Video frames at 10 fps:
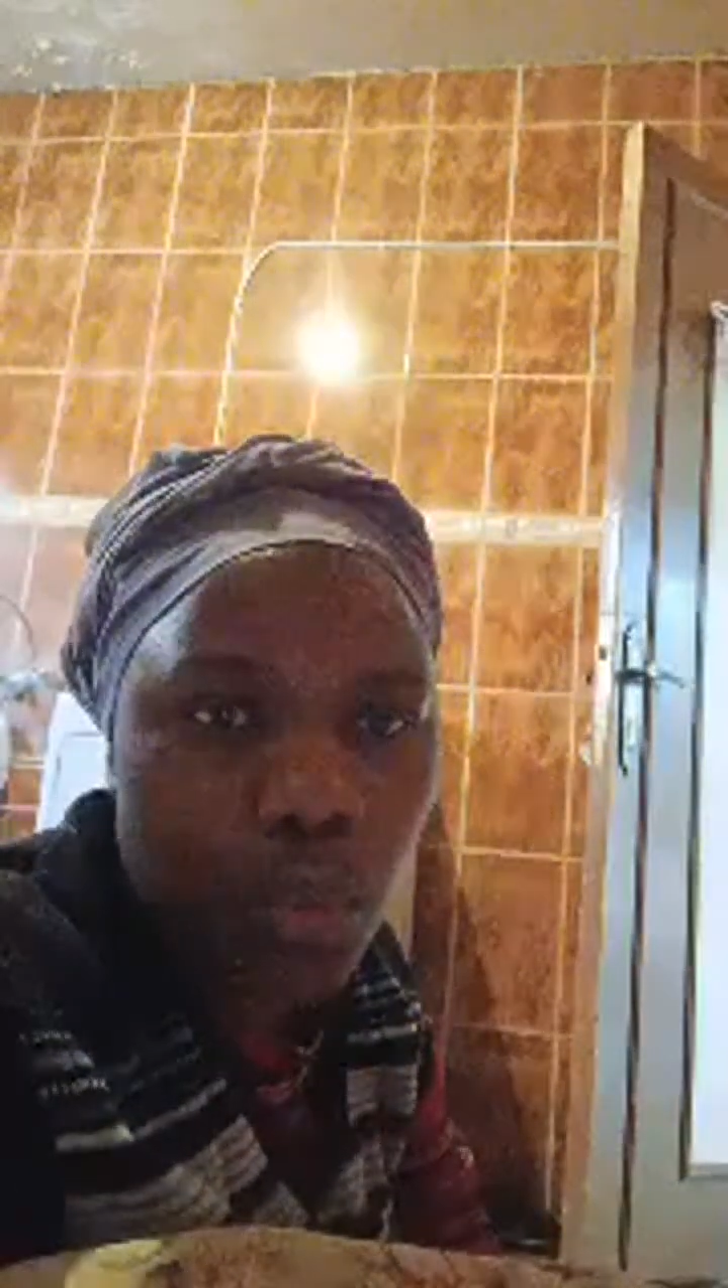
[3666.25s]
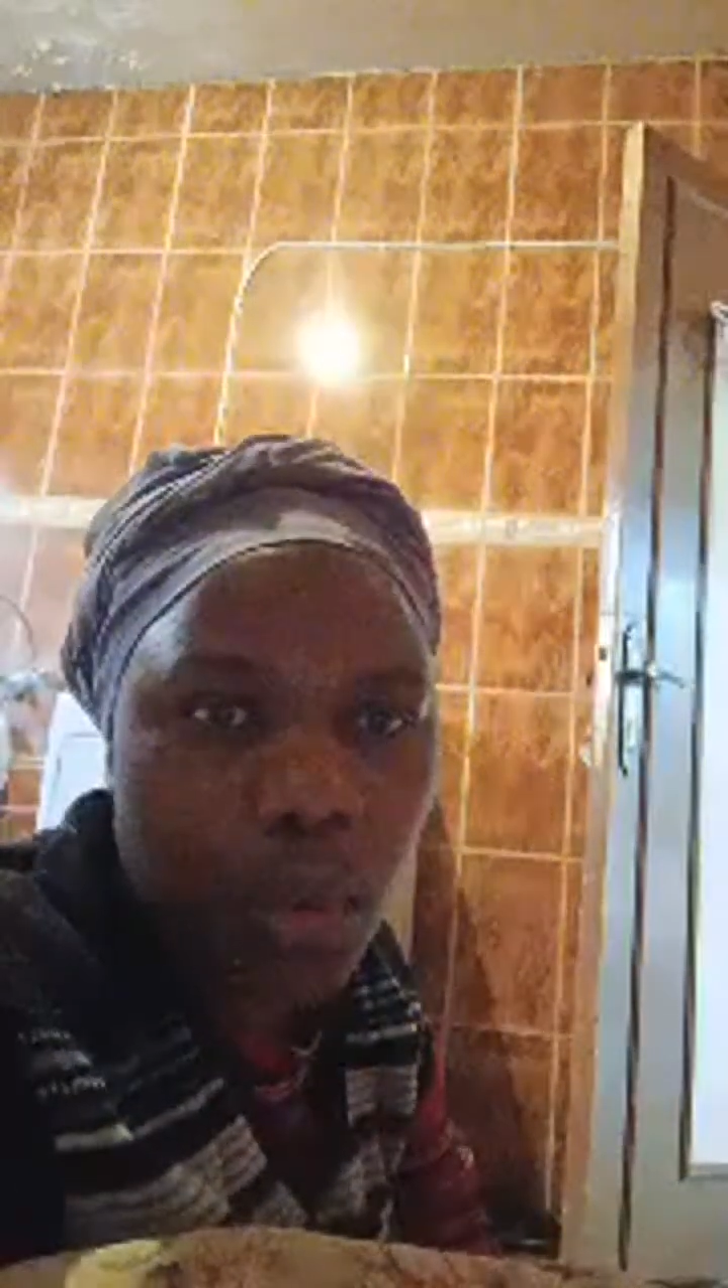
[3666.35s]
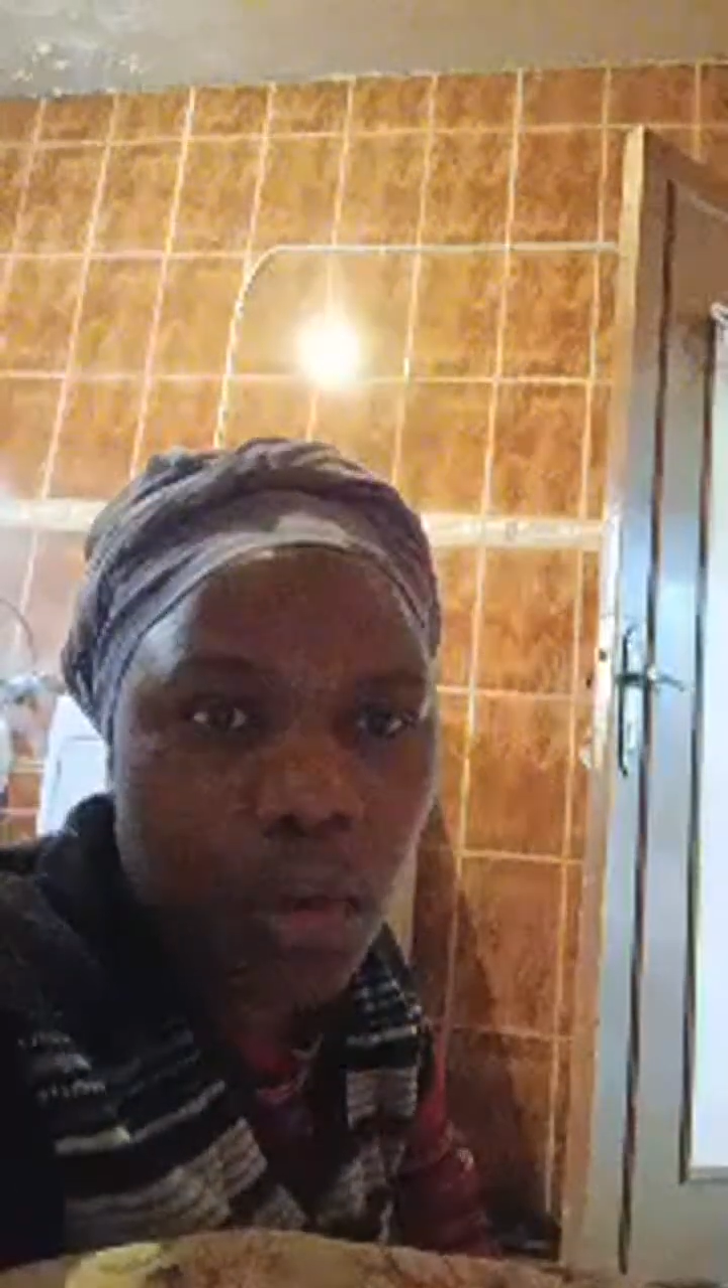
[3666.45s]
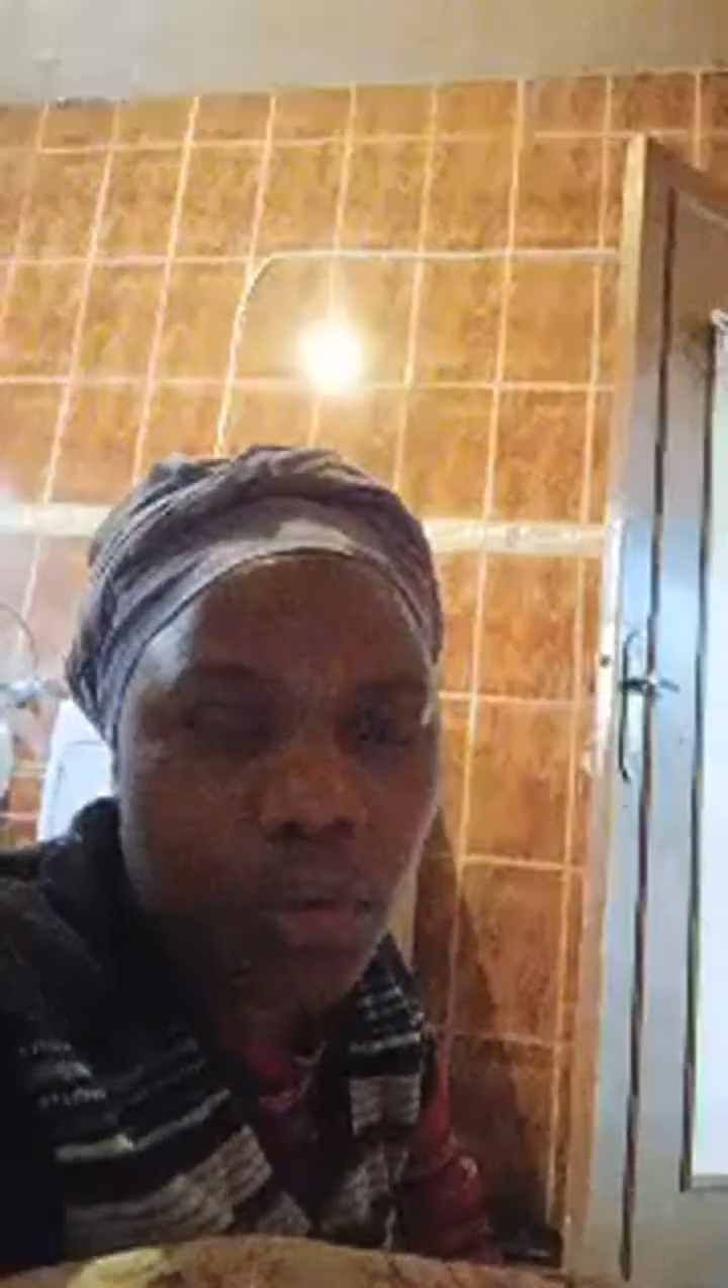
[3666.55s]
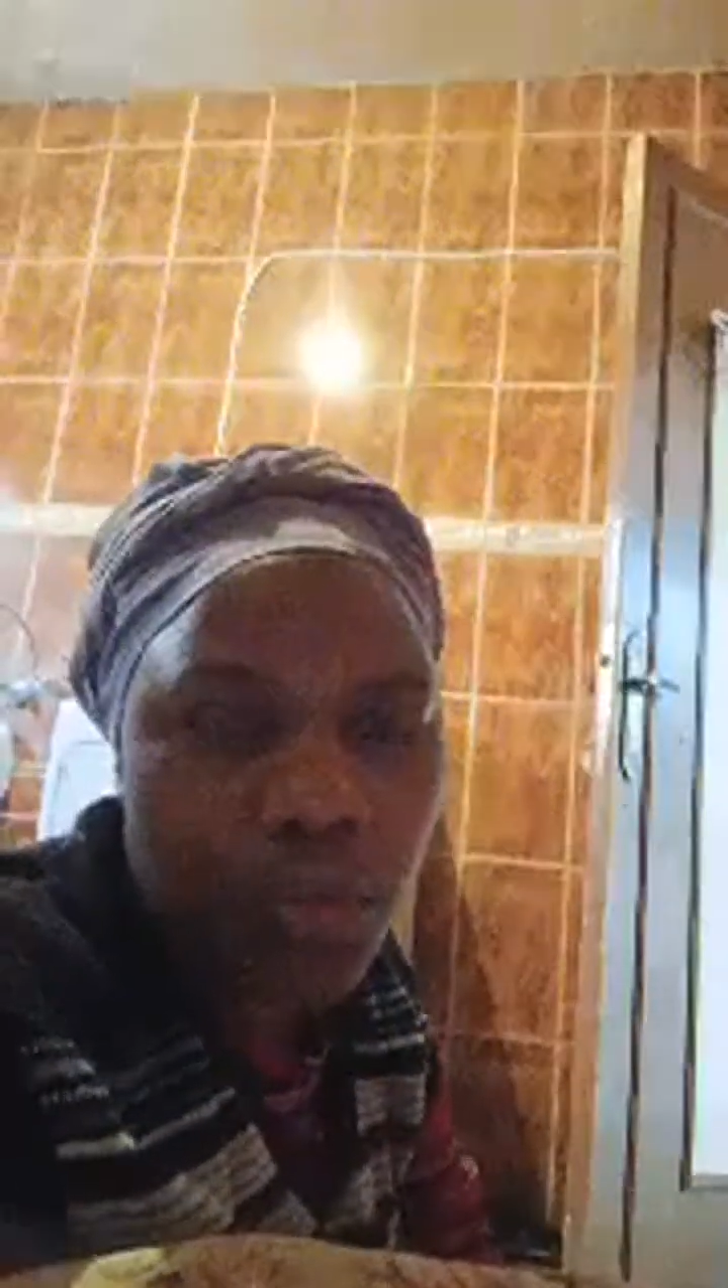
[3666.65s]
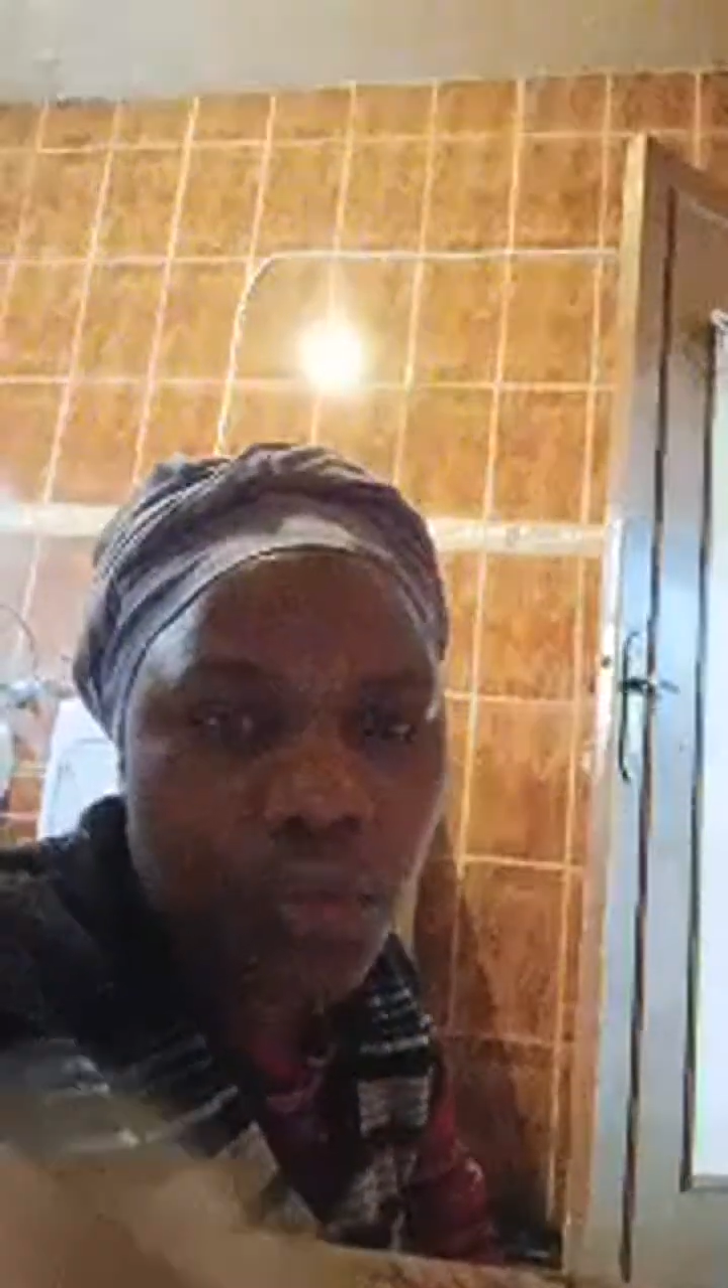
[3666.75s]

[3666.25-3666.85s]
Uganda